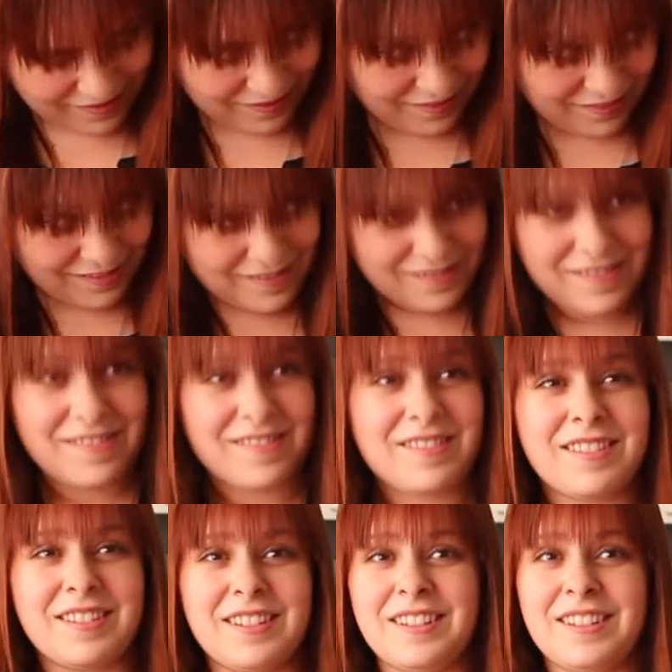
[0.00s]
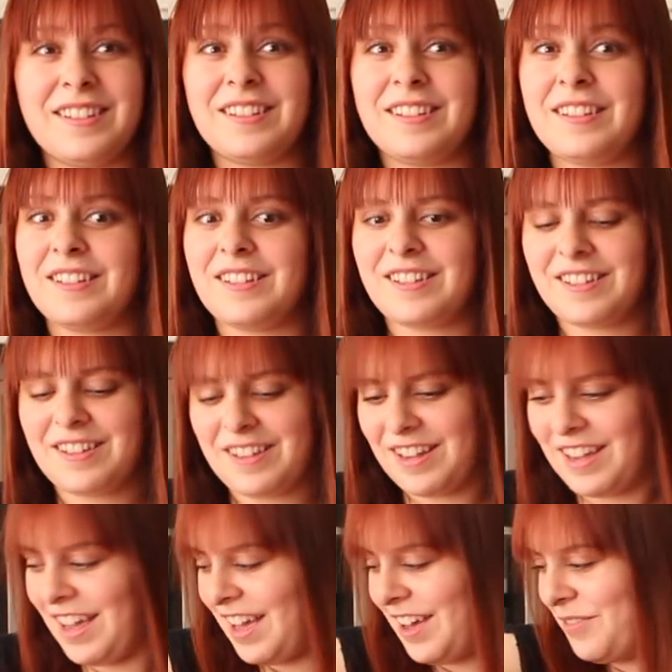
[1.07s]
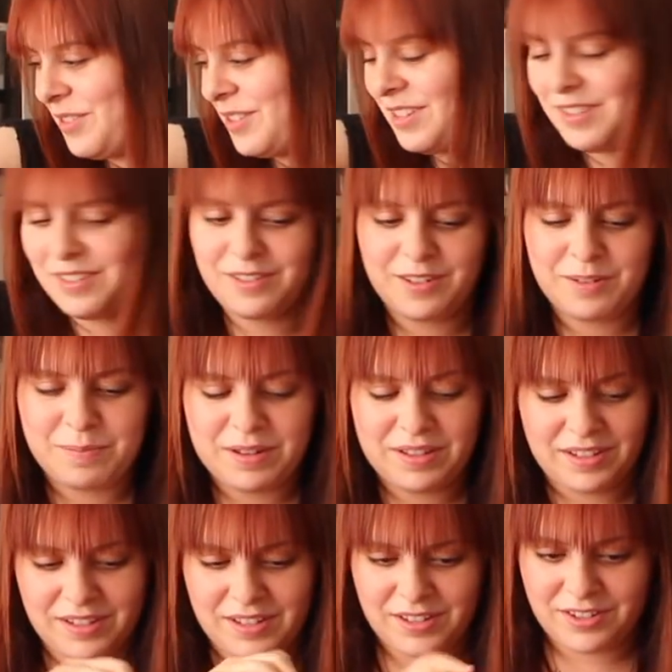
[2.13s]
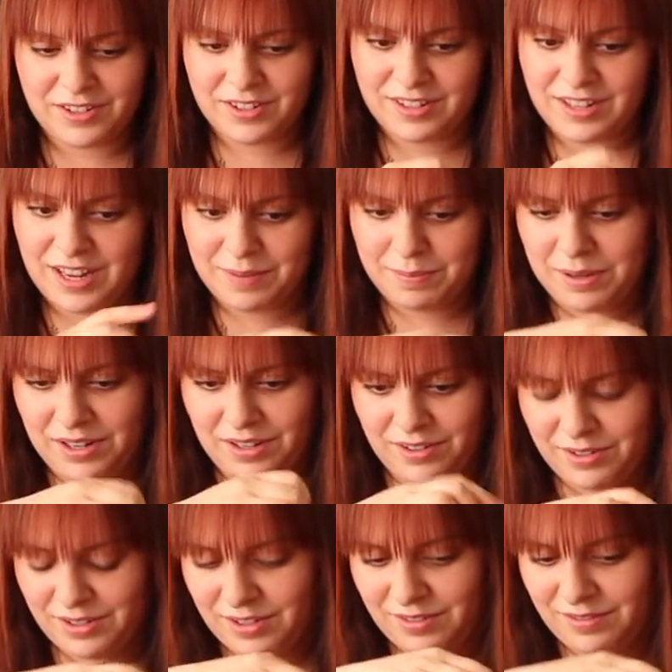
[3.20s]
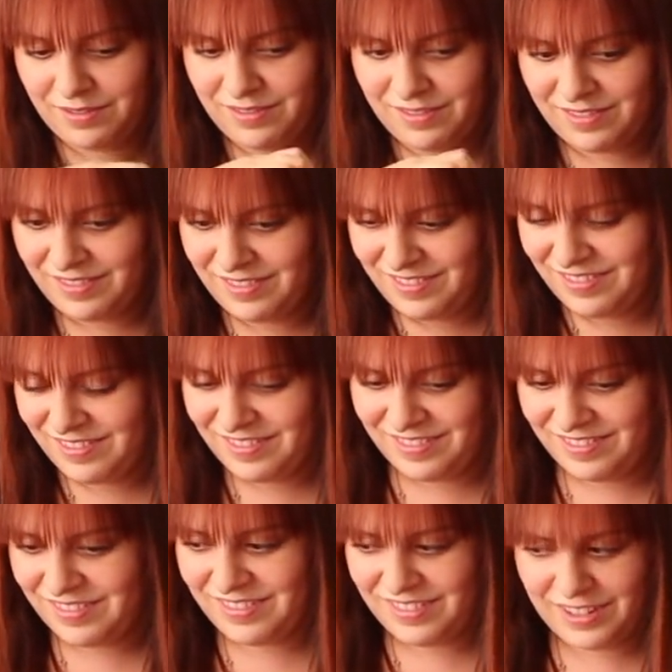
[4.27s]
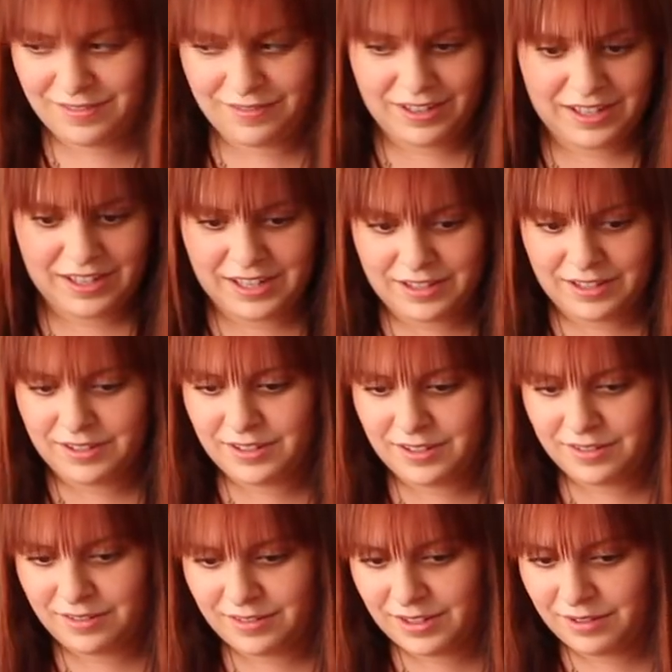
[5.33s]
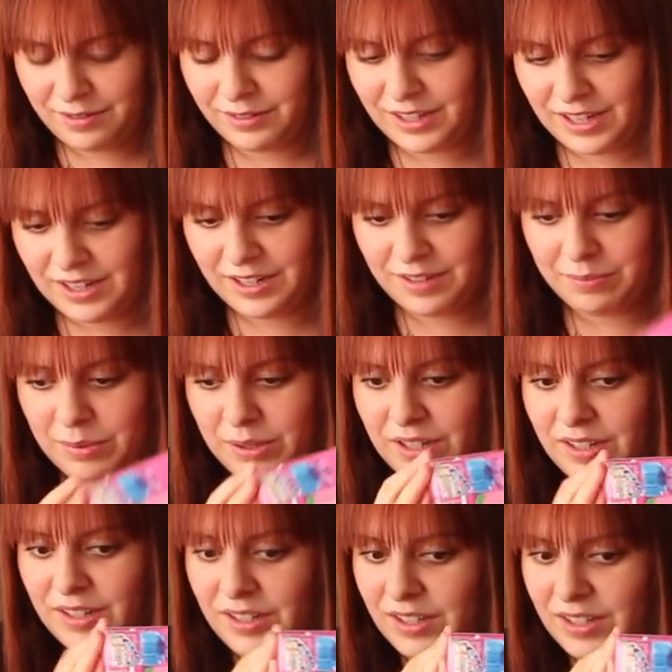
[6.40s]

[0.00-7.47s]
You need uh, scissors? I have scissors, but this is just tape here, so if I need the scissors, I'll get it. But